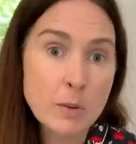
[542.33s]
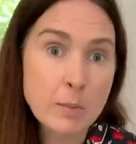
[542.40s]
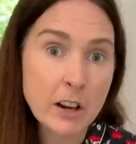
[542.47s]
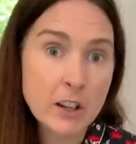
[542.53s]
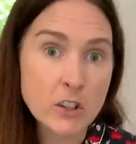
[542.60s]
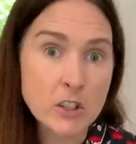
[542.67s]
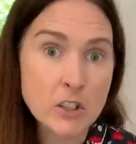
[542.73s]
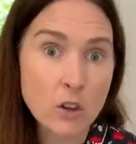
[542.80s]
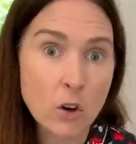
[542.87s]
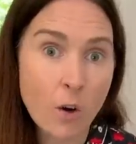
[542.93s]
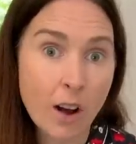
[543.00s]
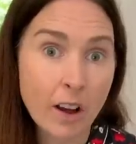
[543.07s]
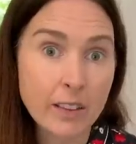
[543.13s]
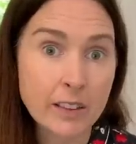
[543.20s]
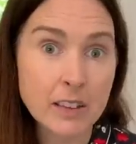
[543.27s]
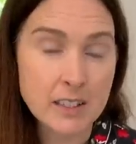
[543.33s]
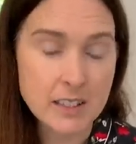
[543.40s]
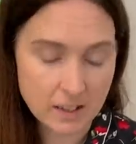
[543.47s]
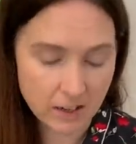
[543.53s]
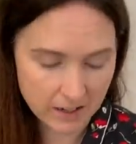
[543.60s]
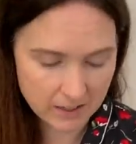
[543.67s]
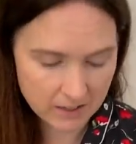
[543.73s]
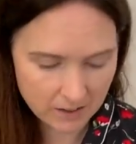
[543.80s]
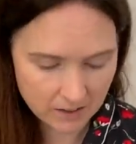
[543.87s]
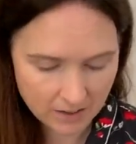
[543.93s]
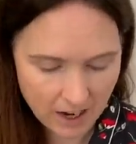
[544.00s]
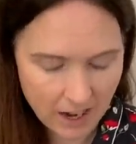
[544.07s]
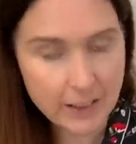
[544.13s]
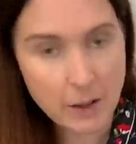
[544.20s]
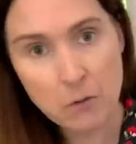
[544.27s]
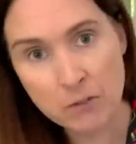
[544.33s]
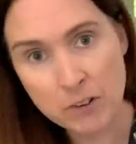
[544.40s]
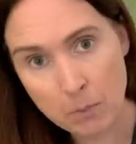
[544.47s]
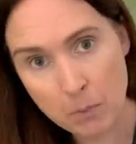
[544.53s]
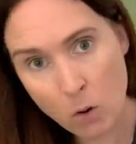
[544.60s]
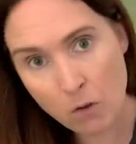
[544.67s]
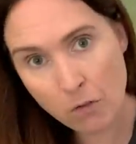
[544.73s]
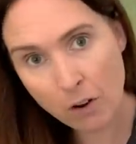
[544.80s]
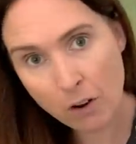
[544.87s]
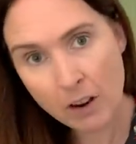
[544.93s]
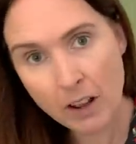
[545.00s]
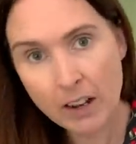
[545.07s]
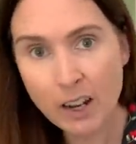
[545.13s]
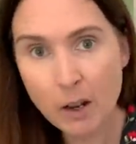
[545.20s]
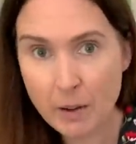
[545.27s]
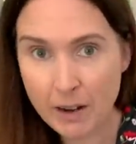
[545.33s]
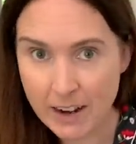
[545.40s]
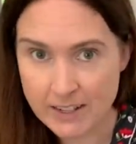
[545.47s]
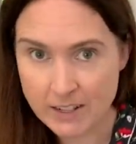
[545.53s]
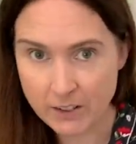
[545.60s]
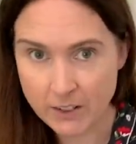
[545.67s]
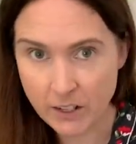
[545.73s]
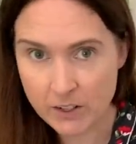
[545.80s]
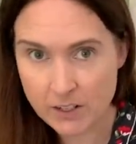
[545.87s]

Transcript: minutes or so on this side. And then we flip them over, a little bit less on the other